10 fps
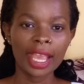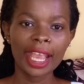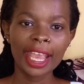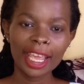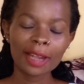
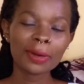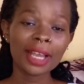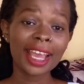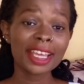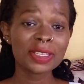Hello
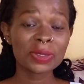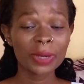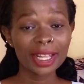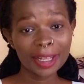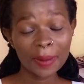guys,
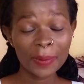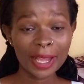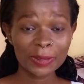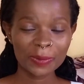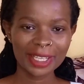welcome back
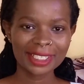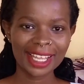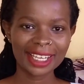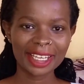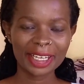to my channel.